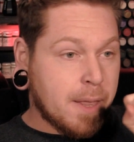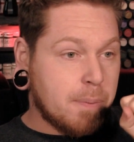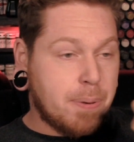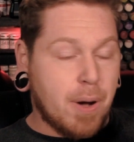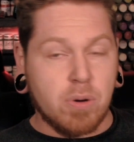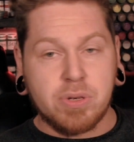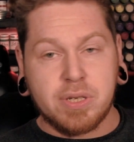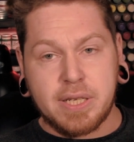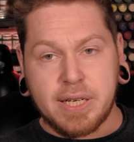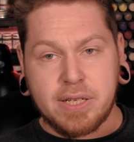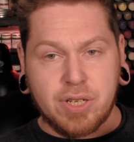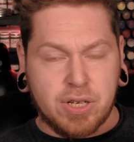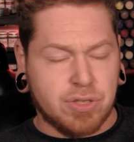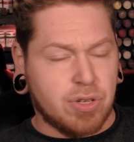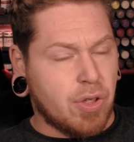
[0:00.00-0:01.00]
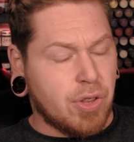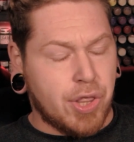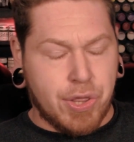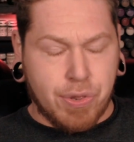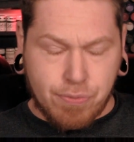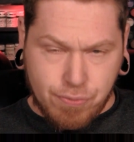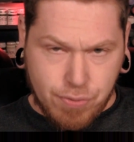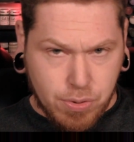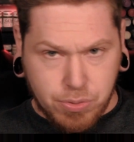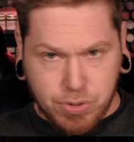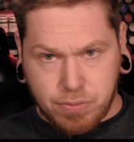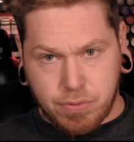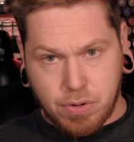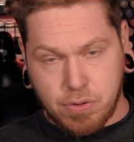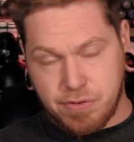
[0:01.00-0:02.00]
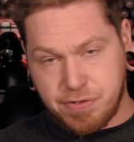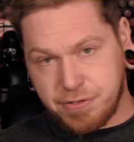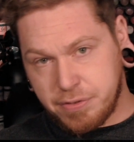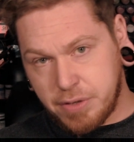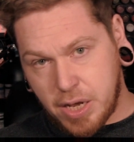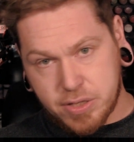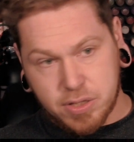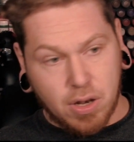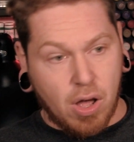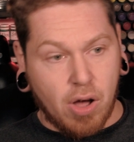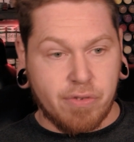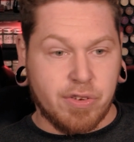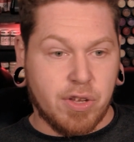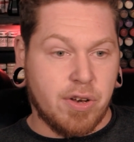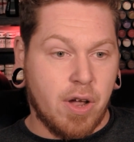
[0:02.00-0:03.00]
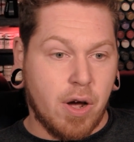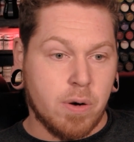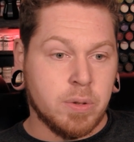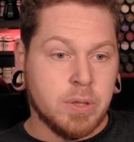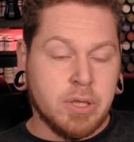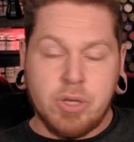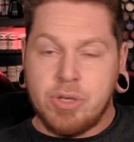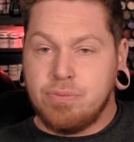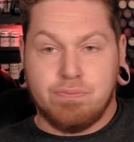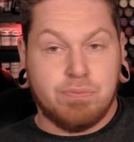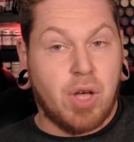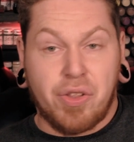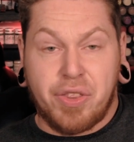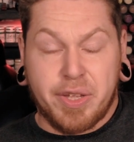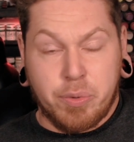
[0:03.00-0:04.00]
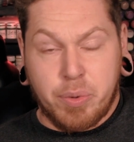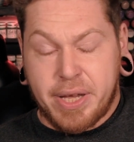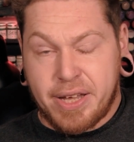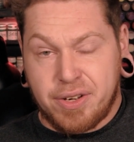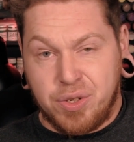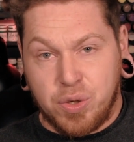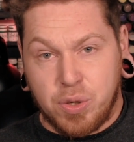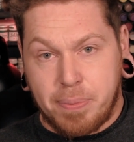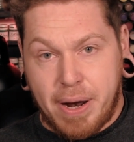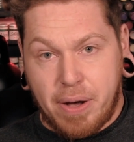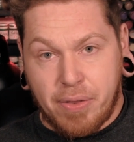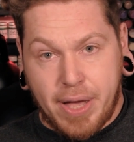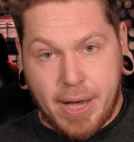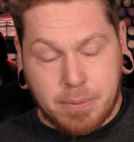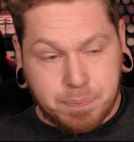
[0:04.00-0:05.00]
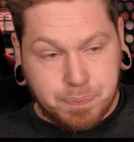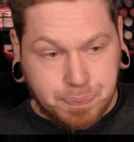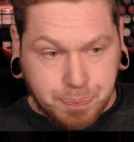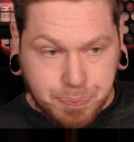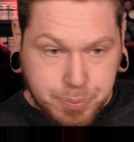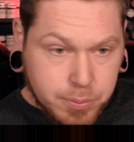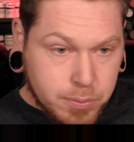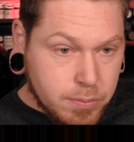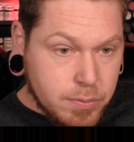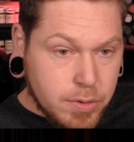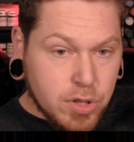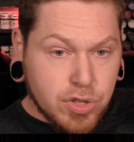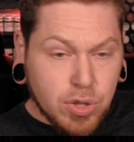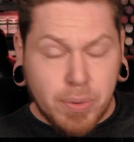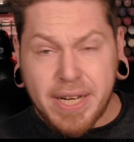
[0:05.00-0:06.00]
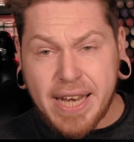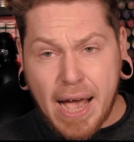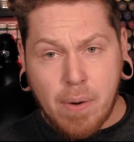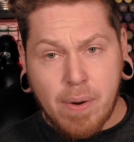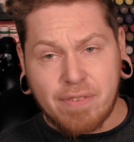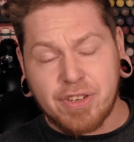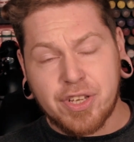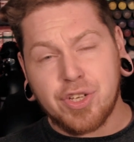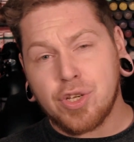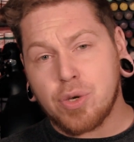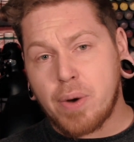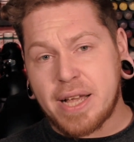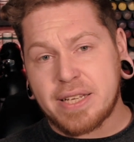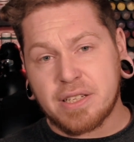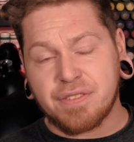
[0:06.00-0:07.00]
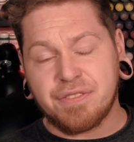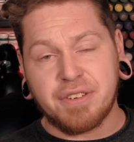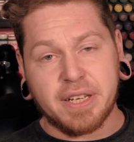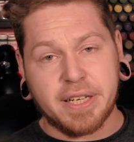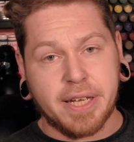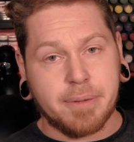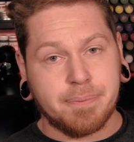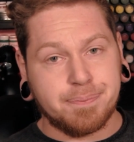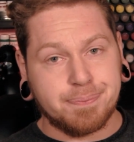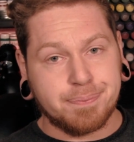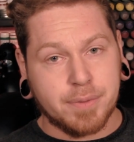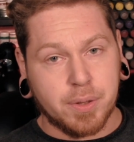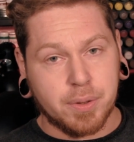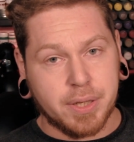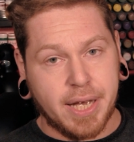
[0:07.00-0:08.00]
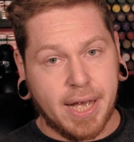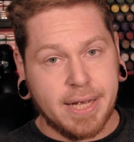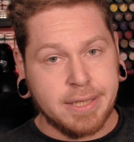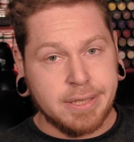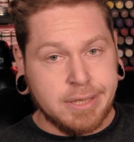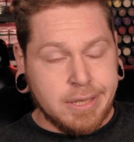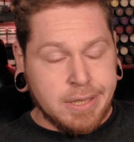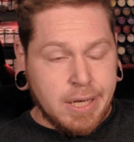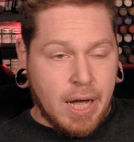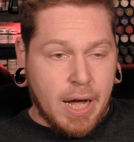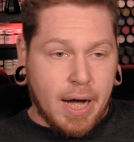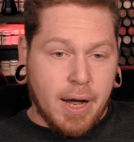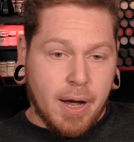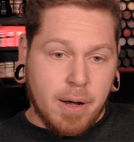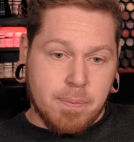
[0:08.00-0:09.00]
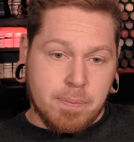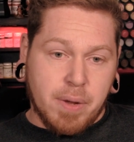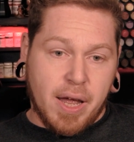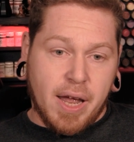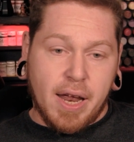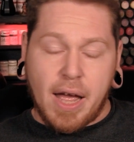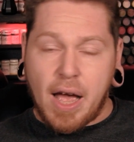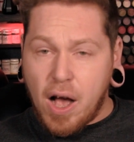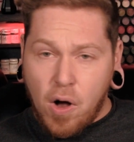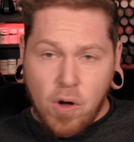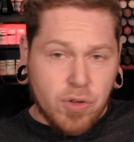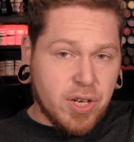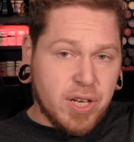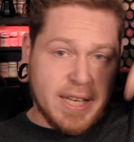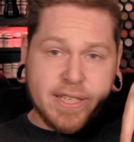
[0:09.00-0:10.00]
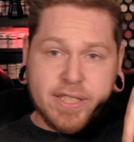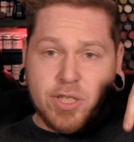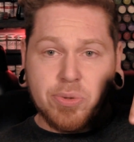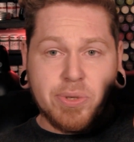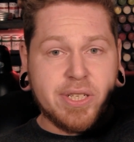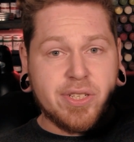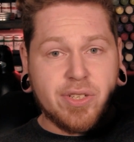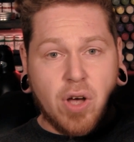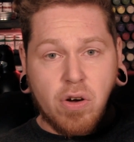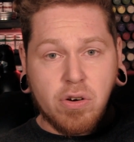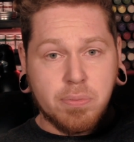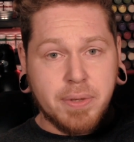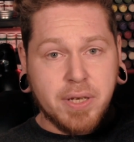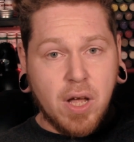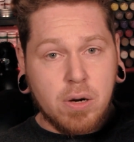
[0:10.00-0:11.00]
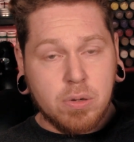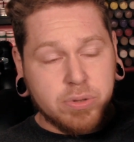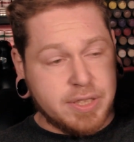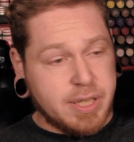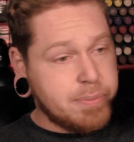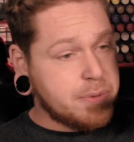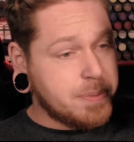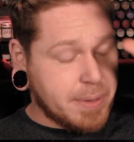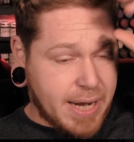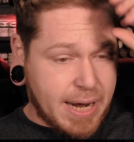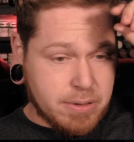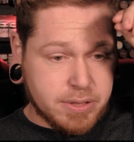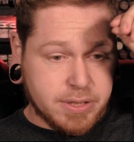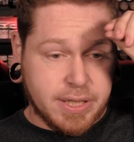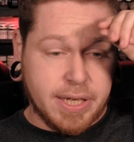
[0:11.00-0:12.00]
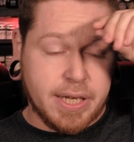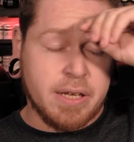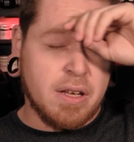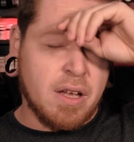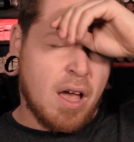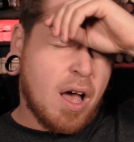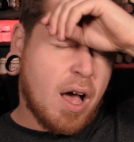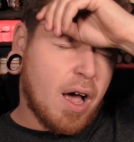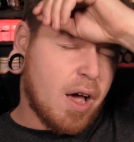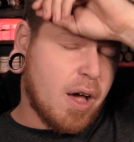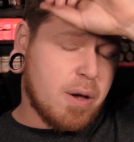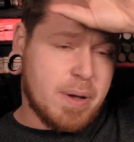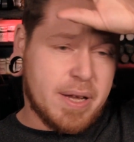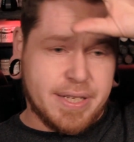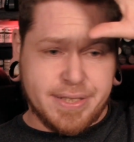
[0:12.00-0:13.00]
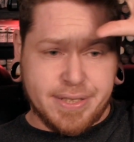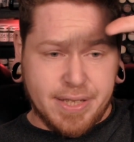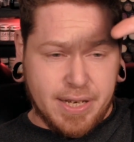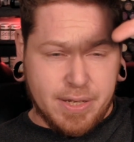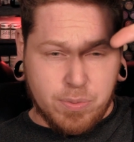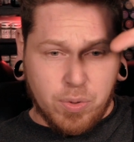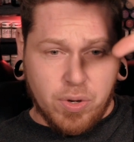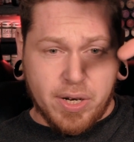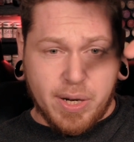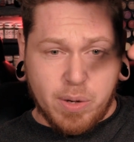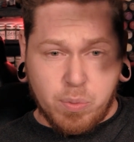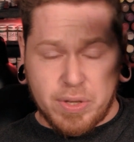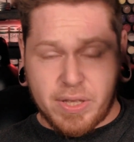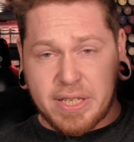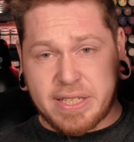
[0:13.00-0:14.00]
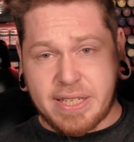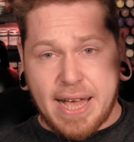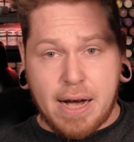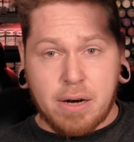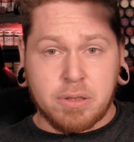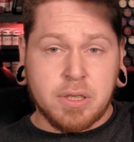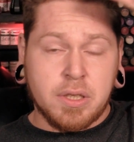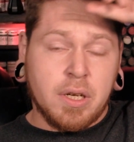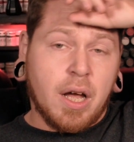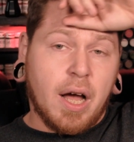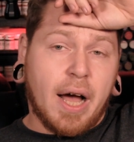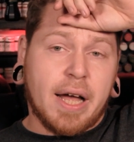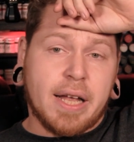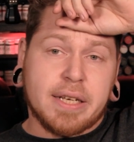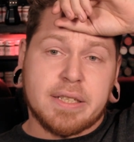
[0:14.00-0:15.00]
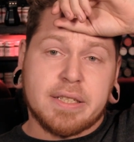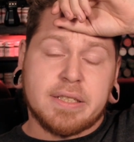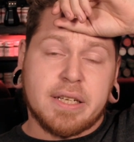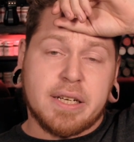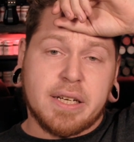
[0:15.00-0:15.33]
postage has gone through the roof, as a lot of you know. Nothing we can do about that. So we now have a US distributor. All the links to his store are below. Tim Spagowski is working with us now, and